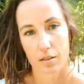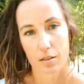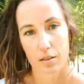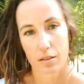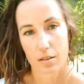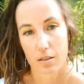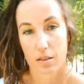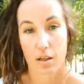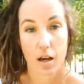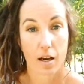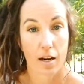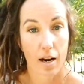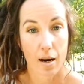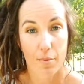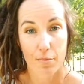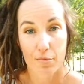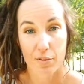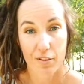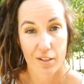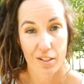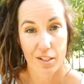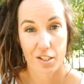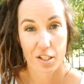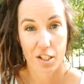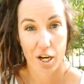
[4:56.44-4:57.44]
sign up
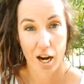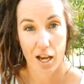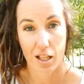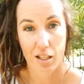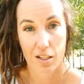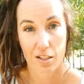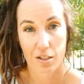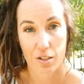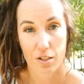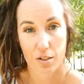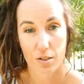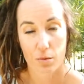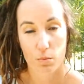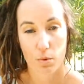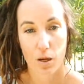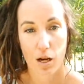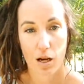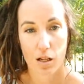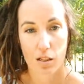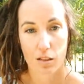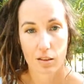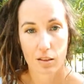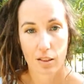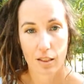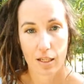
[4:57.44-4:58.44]
for the challenge as
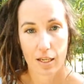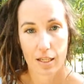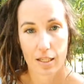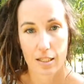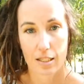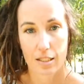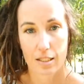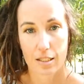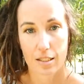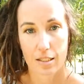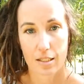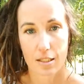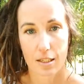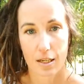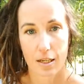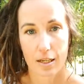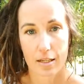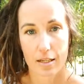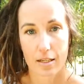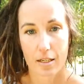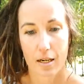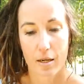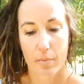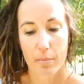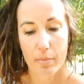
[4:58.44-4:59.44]
well, and
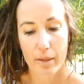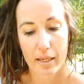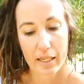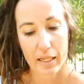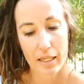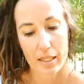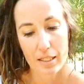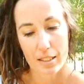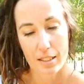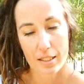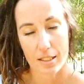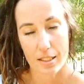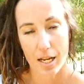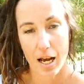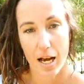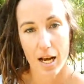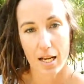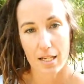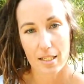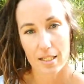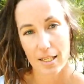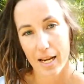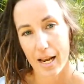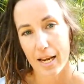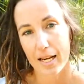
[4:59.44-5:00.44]
you know, pick a
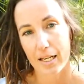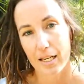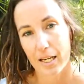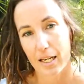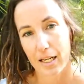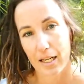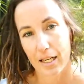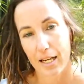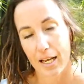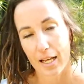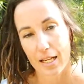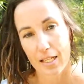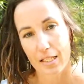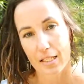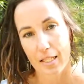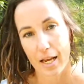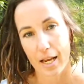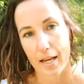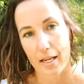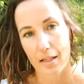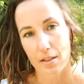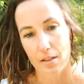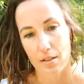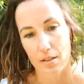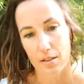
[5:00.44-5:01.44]
start date and an end
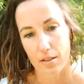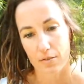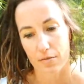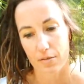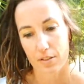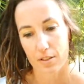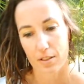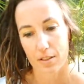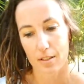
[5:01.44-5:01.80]
date, because if it's